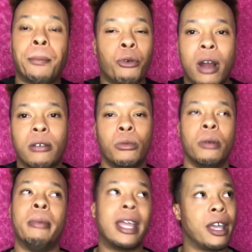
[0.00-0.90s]
pro will
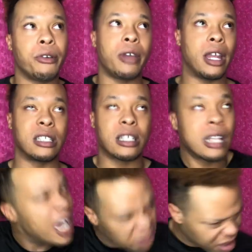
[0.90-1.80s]
make and create is the same.
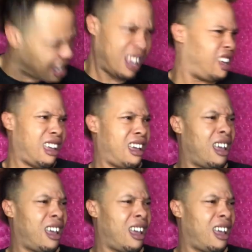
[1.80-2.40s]
Thank you.